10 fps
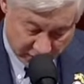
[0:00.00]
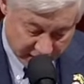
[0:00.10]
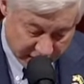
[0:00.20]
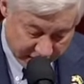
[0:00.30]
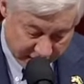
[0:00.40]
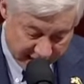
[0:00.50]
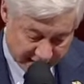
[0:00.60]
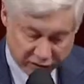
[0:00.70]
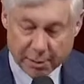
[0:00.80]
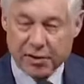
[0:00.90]
with another
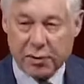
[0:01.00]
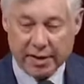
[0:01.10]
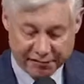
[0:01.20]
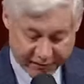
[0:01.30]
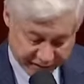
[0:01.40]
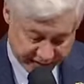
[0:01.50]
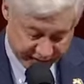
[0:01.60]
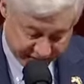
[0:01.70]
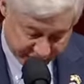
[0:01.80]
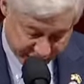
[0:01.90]
handful between
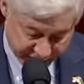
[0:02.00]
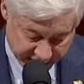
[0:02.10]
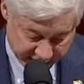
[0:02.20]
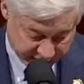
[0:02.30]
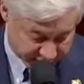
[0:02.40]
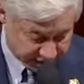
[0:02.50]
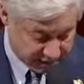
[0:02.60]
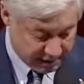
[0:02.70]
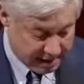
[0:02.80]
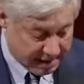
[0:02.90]
15 and 30
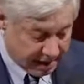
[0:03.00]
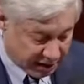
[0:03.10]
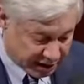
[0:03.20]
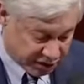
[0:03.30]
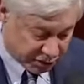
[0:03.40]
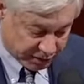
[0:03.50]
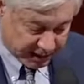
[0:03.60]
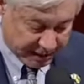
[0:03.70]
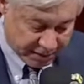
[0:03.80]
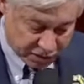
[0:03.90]
years. Our district
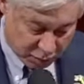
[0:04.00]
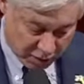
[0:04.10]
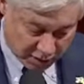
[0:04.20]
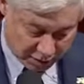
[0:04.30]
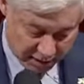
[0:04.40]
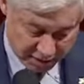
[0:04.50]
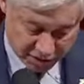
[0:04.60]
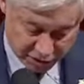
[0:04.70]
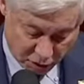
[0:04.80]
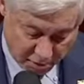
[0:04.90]
team has worked
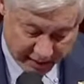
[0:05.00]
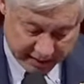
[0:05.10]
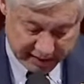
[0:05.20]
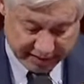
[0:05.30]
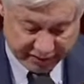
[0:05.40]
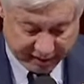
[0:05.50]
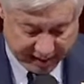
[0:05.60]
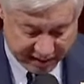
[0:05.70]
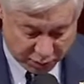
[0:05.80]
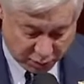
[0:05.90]
on so many
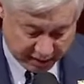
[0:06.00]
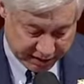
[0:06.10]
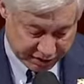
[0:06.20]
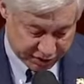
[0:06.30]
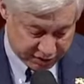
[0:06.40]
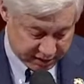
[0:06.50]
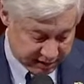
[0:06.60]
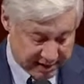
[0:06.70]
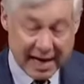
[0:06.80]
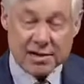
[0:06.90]
different casework issues
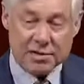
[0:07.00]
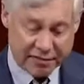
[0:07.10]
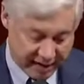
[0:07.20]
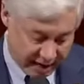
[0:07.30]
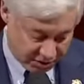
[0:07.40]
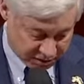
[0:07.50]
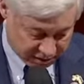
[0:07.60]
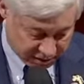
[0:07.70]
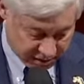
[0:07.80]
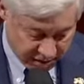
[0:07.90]
in the tens of
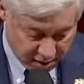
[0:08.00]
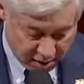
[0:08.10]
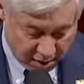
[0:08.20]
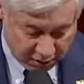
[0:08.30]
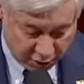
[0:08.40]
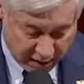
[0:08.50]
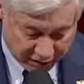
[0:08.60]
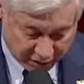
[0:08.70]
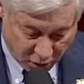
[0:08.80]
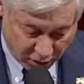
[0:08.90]
thousands.
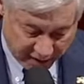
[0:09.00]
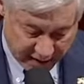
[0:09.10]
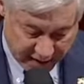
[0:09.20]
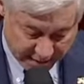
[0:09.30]
Throughout the COVID